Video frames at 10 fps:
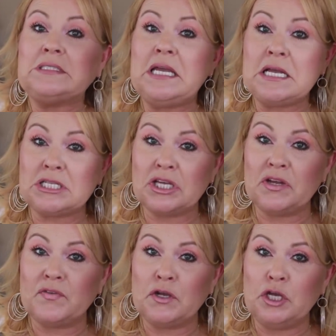it's
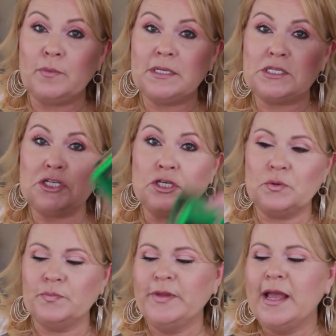good for humans too.
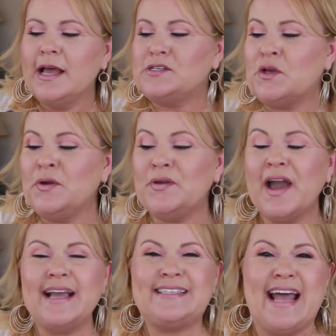So you
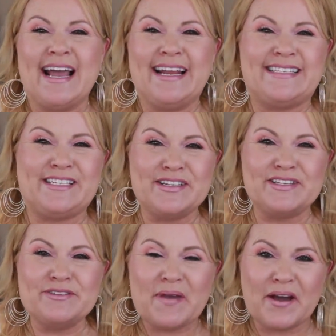guys, that is
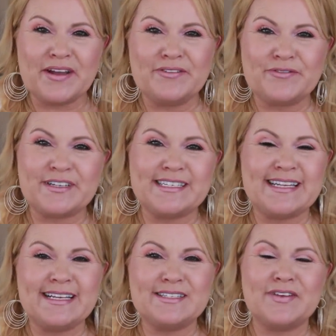just about it for
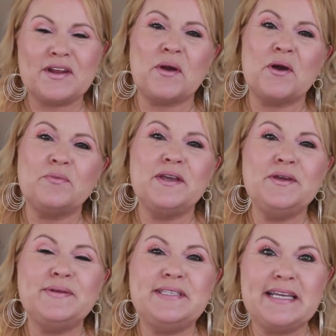today's video. I hope that
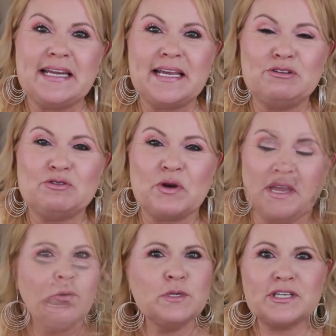you did enjoy
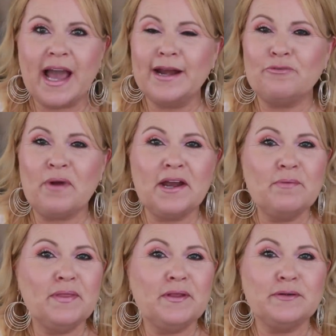it. It was kind of
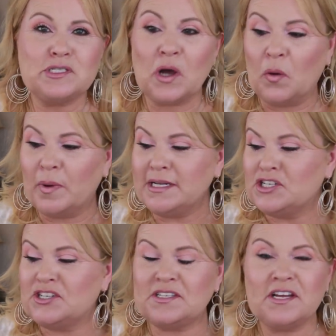random, and there's a whole
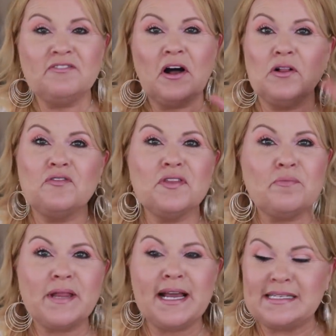bunch of stuff all over the
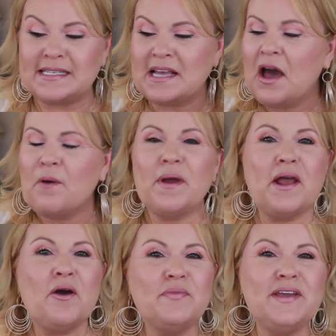place, but
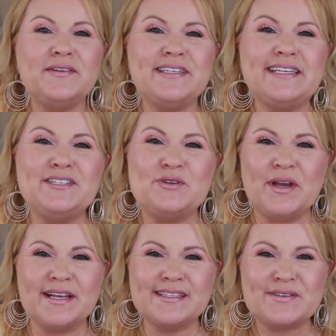I hope that you did
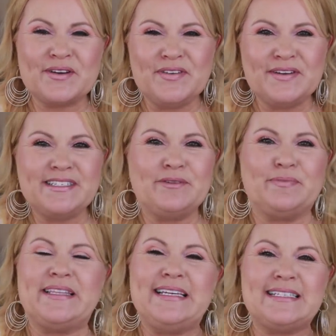enjoy it. So if you did,
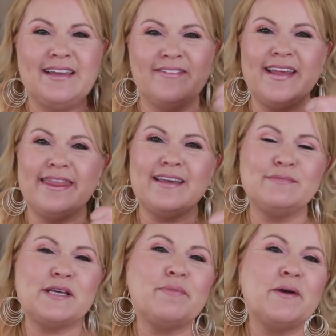please give it a
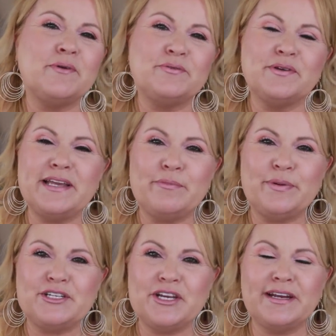thumbs up. I would really
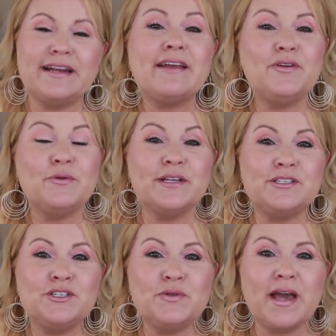appreciate it if you
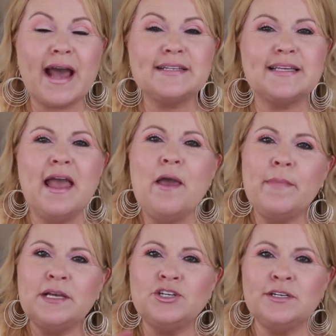would do that.
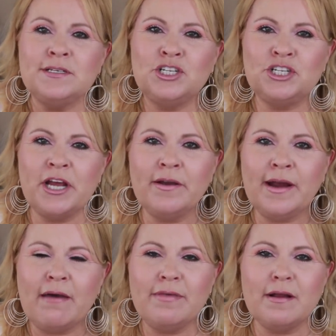Make sure you share it
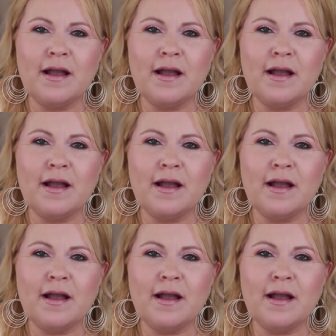out there